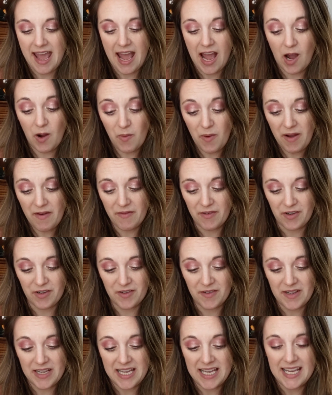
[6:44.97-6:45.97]

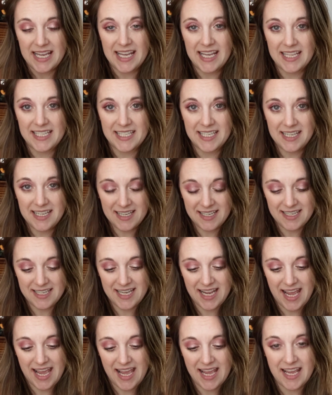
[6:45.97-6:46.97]
However, it didn't
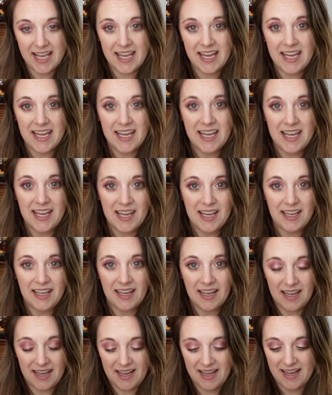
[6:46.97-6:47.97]
take,
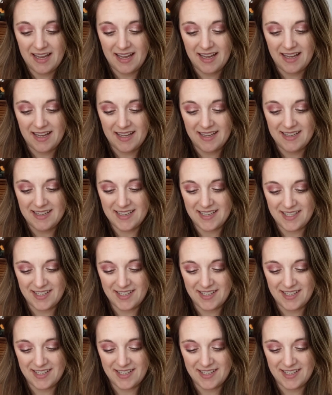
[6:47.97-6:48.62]
I